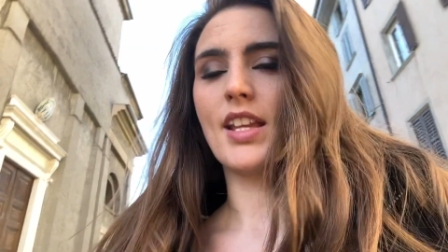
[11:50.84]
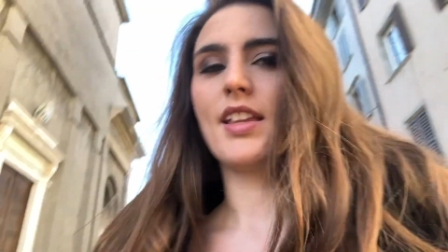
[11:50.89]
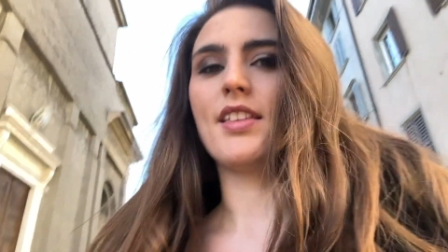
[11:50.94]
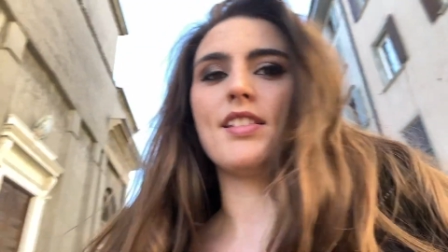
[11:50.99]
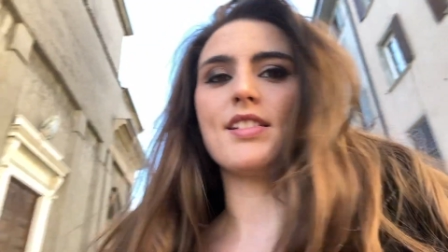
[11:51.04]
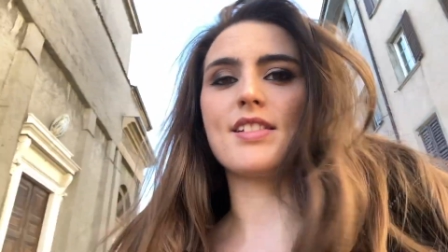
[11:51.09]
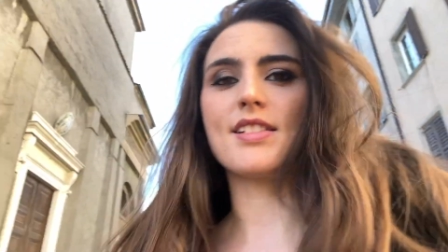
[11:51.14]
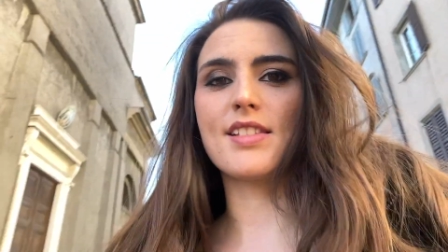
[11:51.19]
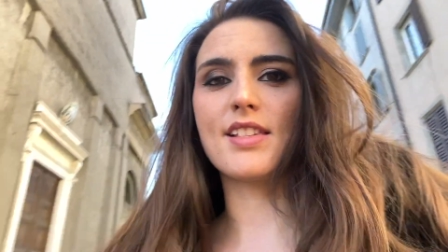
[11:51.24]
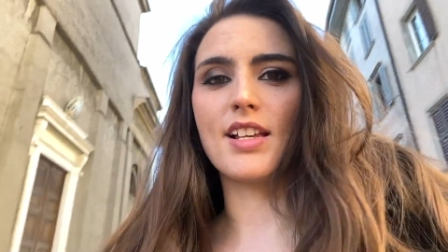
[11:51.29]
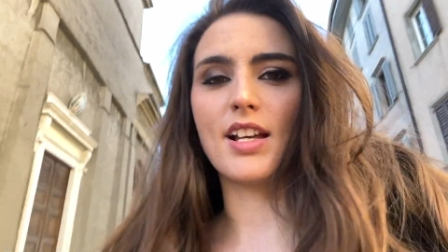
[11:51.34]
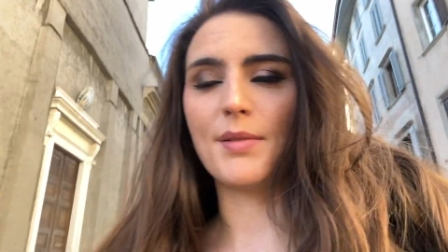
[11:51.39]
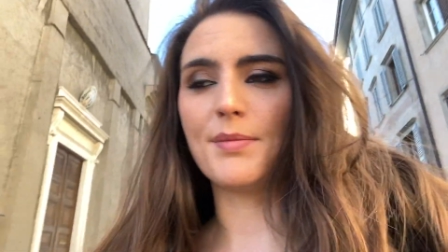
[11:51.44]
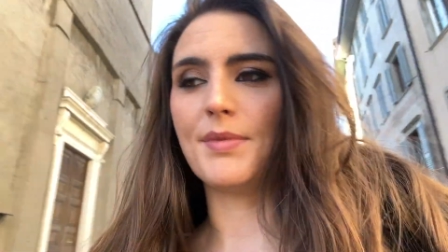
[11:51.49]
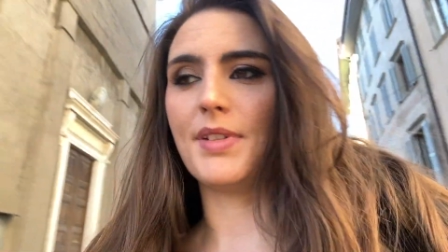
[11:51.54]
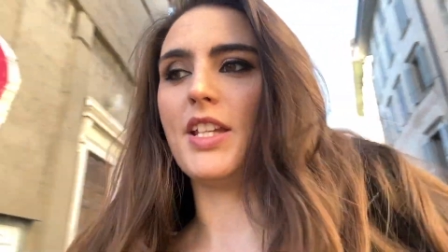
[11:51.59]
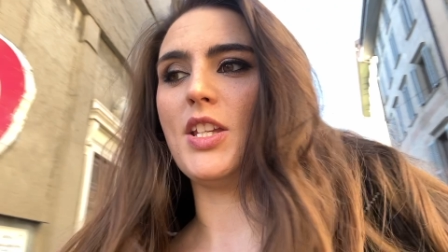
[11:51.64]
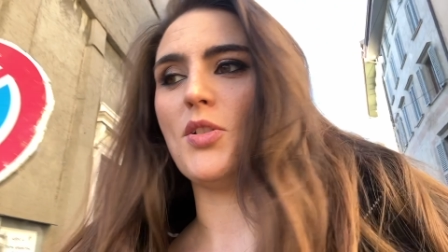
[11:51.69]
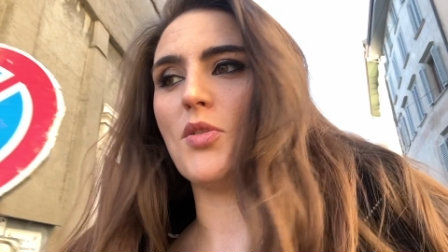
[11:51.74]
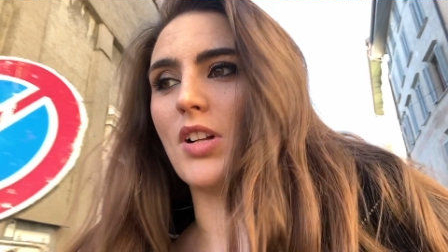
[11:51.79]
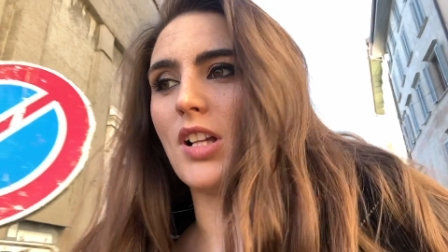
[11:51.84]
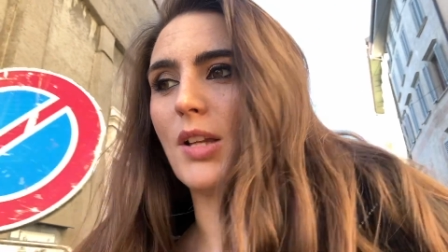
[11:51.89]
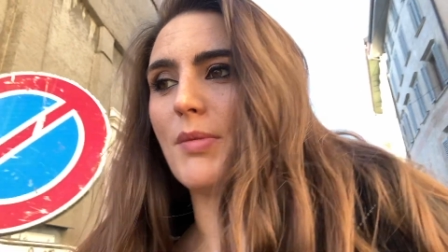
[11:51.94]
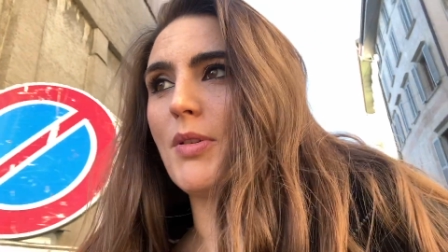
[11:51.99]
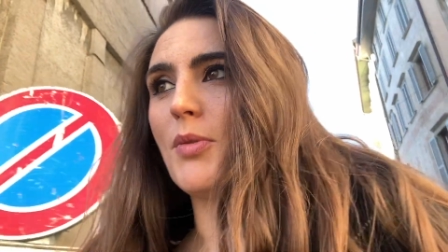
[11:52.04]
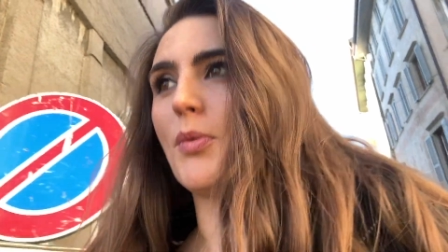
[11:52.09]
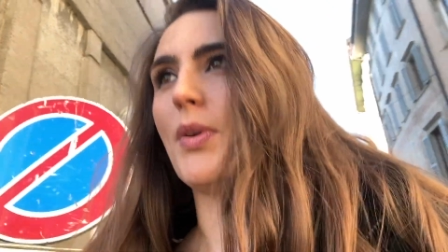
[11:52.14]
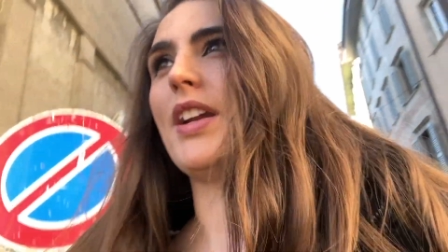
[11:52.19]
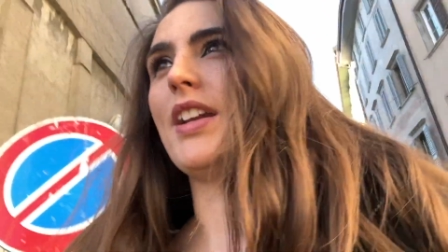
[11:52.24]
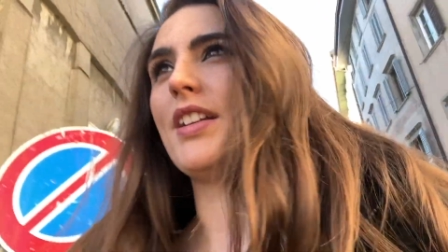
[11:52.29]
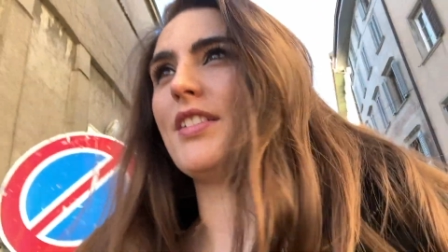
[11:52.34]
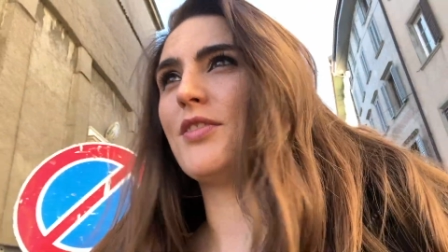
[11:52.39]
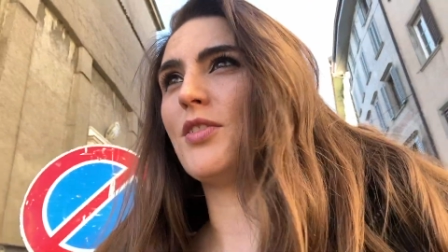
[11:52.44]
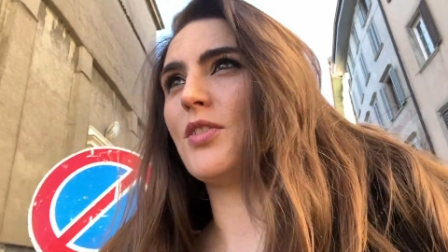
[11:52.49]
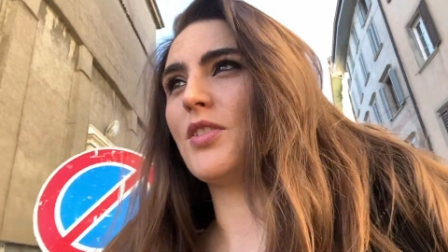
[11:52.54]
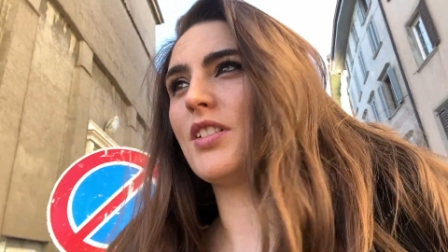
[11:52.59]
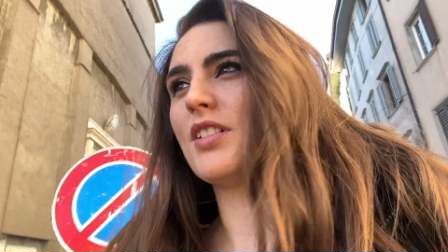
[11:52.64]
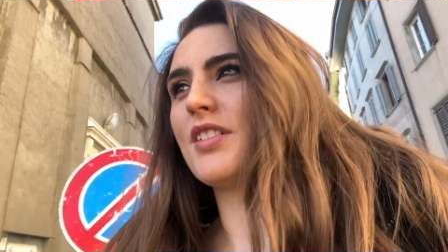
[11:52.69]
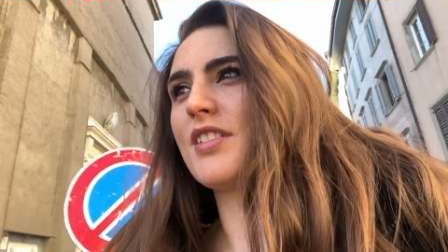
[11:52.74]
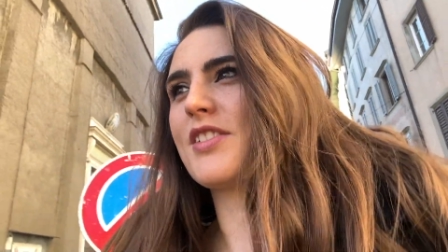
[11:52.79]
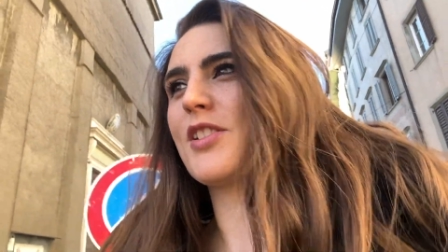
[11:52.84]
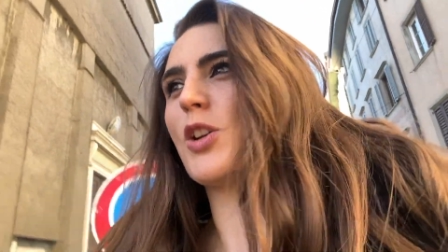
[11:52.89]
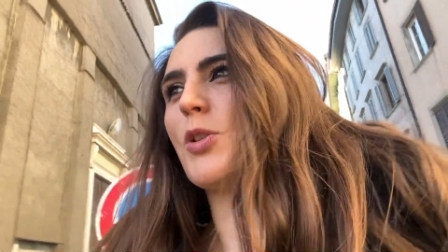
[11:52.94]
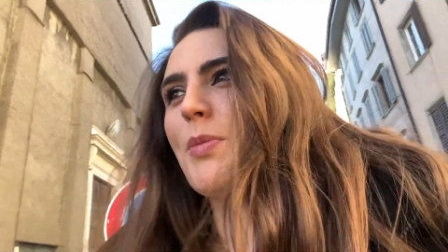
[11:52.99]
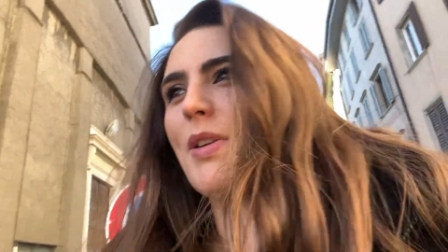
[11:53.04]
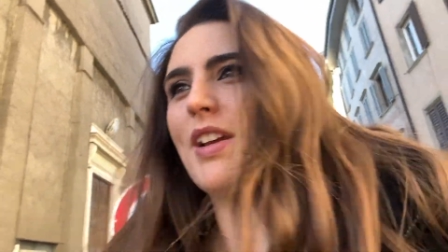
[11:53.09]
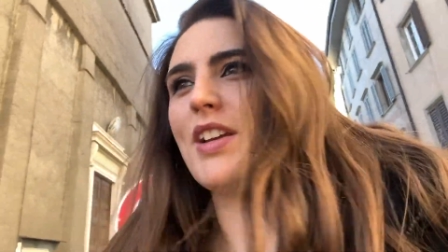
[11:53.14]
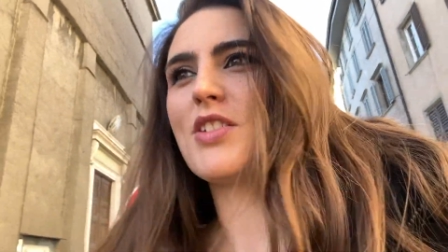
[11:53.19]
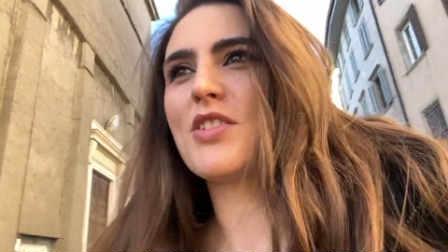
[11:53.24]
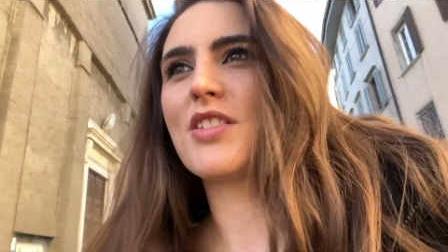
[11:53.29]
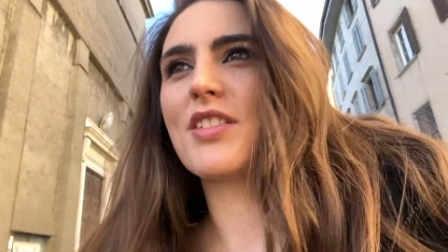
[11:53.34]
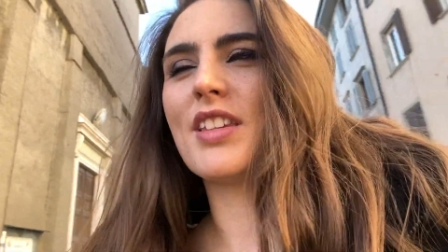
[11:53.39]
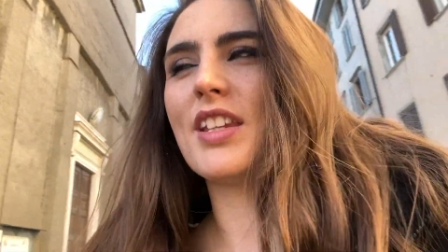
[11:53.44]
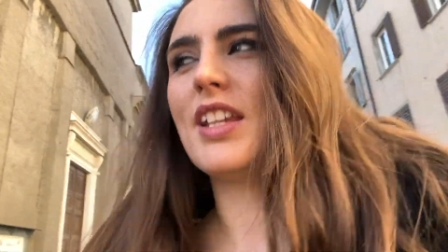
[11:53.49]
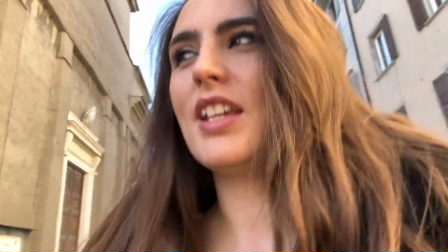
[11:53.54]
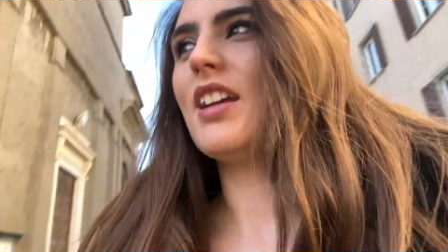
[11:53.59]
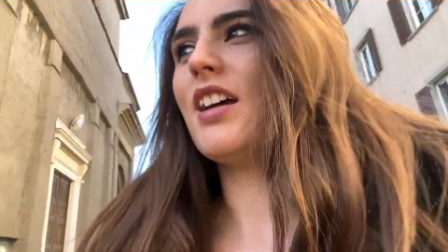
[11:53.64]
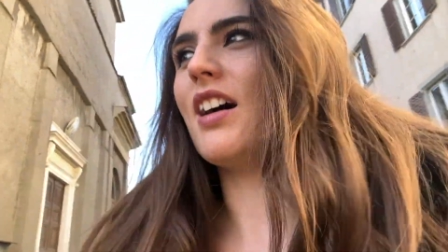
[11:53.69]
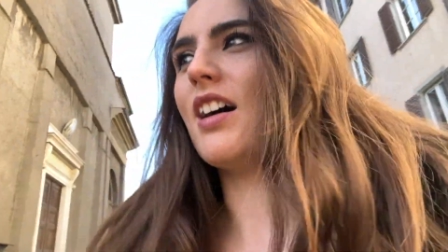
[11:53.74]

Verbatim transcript: This is the update you all have been waiting for so patiently.